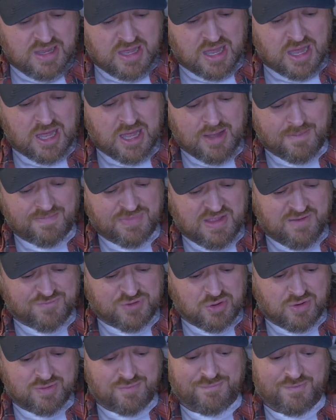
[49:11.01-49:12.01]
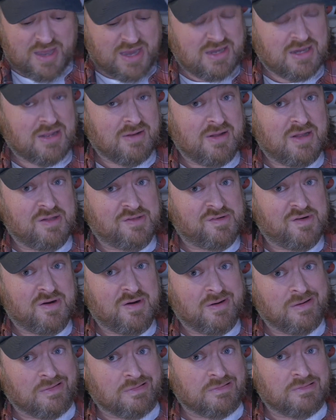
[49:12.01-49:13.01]
um, if you can find it, because
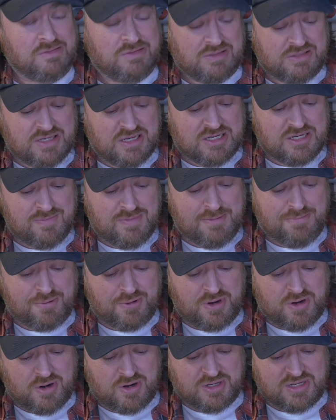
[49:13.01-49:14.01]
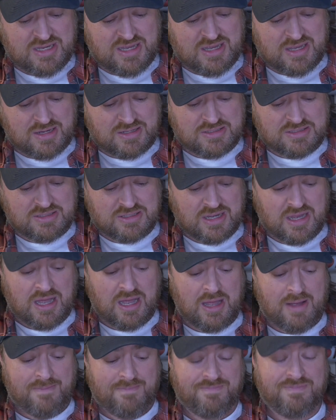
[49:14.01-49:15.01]
they're getting to be pretty hard to get.
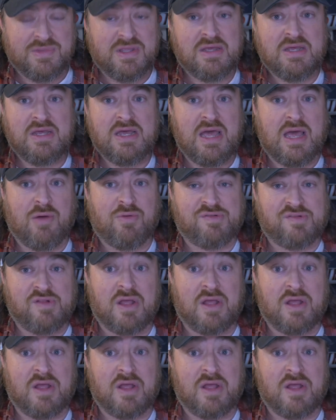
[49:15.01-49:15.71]
Um, I was